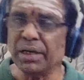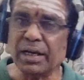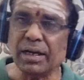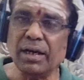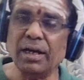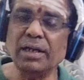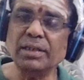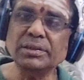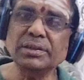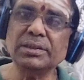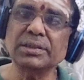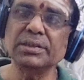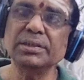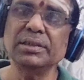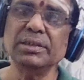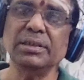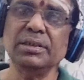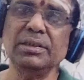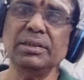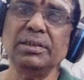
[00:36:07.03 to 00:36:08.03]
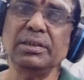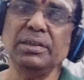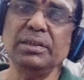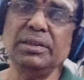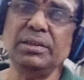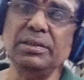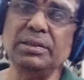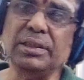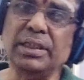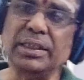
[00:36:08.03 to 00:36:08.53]
Because
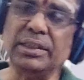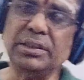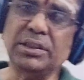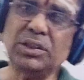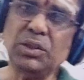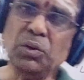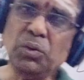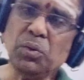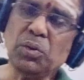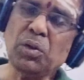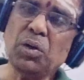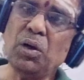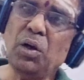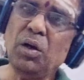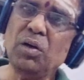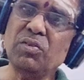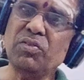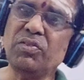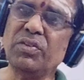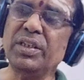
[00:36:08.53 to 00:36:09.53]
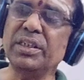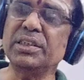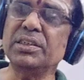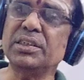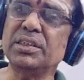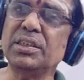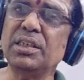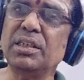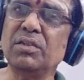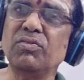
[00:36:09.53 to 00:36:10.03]
that so-called
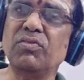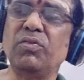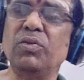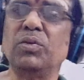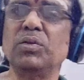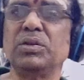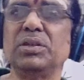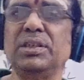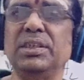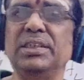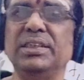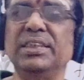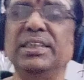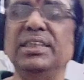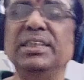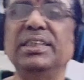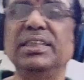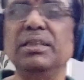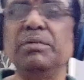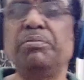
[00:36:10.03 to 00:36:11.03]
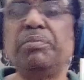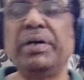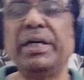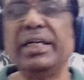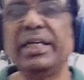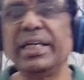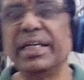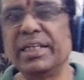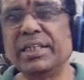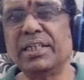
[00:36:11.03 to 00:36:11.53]
frictional force is
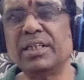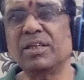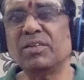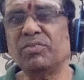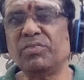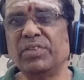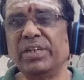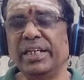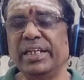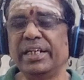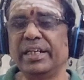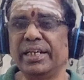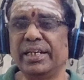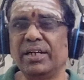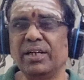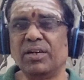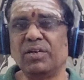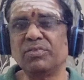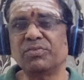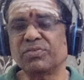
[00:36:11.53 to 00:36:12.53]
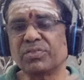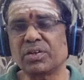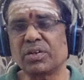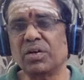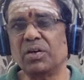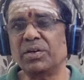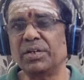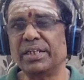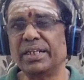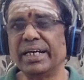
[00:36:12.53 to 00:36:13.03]
independent of area of
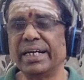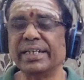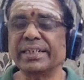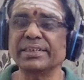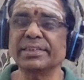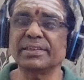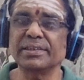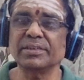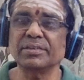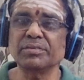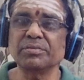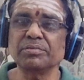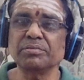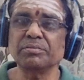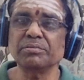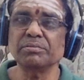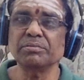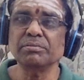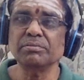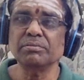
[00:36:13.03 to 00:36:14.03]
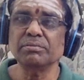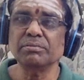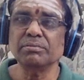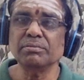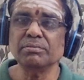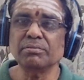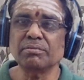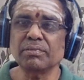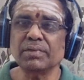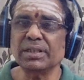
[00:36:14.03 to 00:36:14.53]
contact.
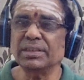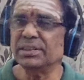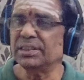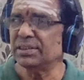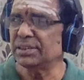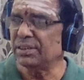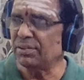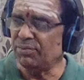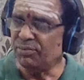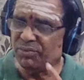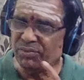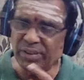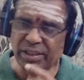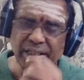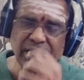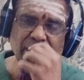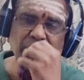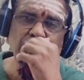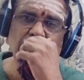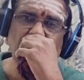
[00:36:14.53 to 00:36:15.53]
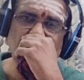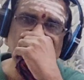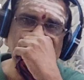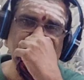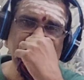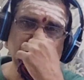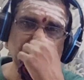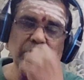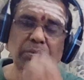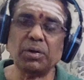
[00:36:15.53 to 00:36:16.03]
This is a very
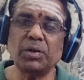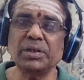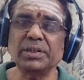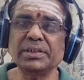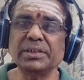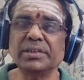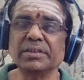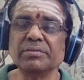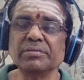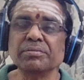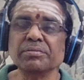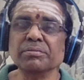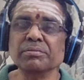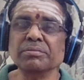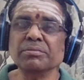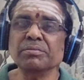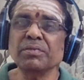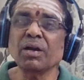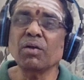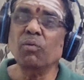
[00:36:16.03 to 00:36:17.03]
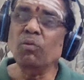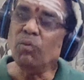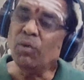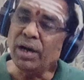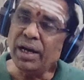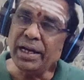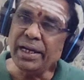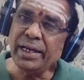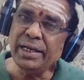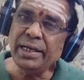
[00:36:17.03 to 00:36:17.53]
important point.
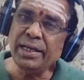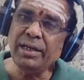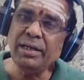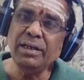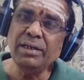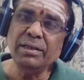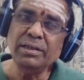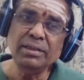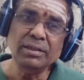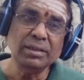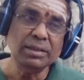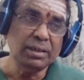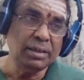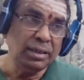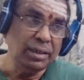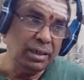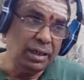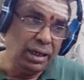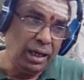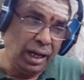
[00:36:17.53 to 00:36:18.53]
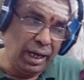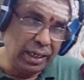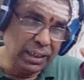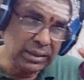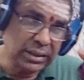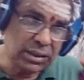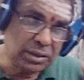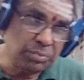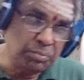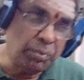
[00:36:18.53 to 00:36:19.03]
Why a
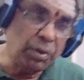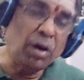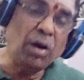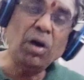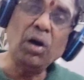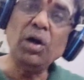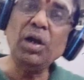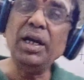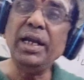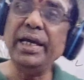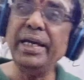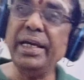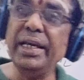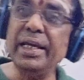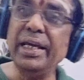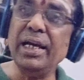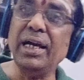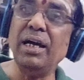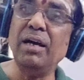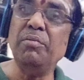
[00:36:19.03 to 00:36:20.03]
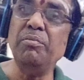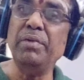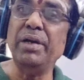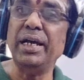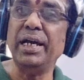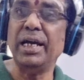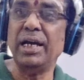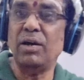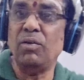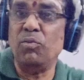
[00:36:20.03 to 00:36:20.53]
small area
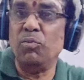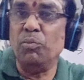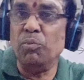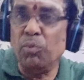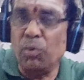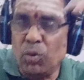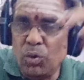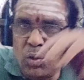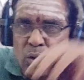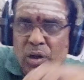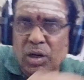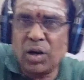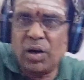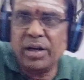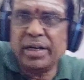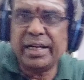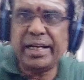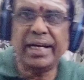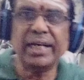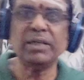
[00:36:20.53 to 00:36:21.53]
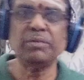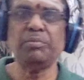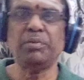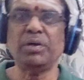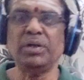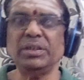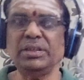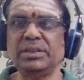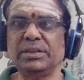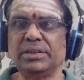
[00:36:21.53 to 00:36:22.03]
may have more contact
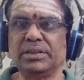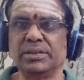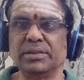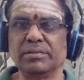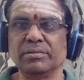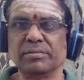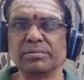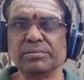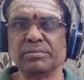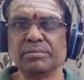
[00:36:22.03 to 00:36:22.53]
points?